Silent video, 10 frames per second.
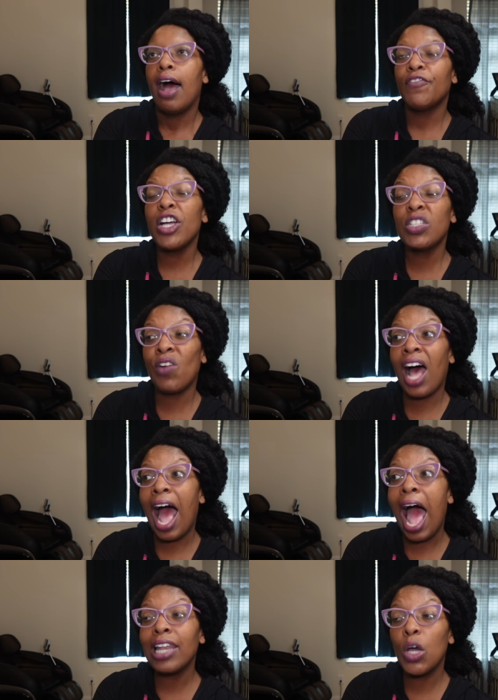First of all,
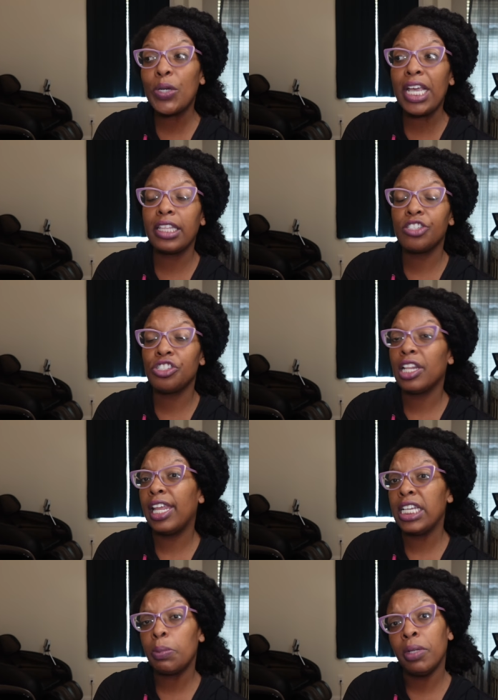I low key think she's a
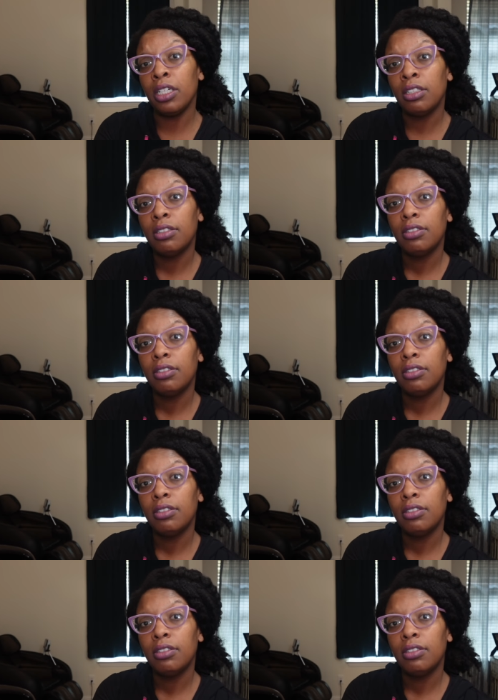lesbian.